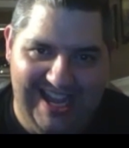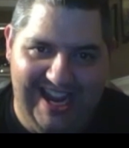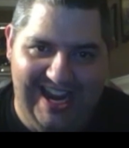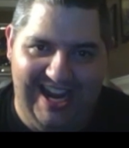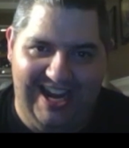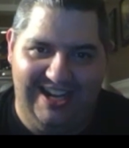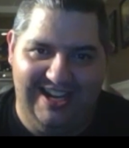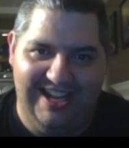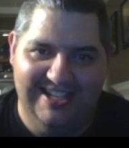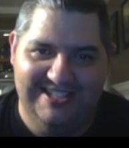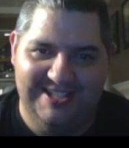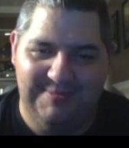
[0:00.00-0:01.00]
And
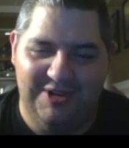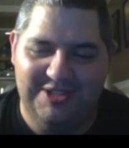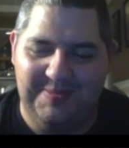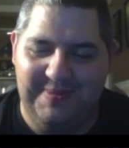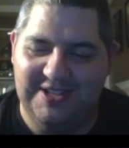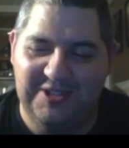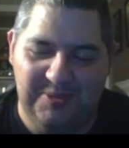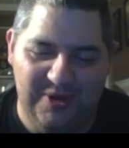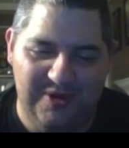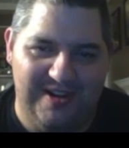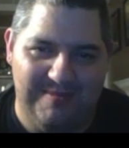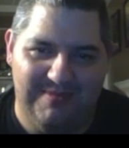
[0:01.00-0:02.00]
it's supposed to be a
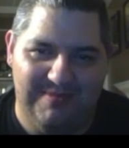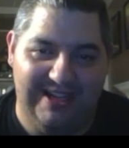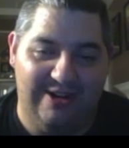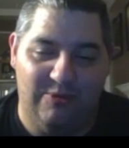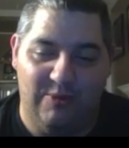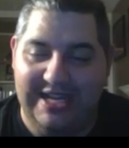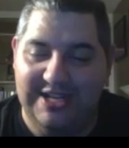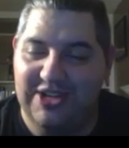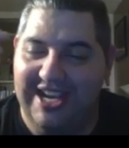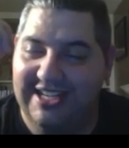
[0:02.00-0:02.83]
spoof on Blair Witch,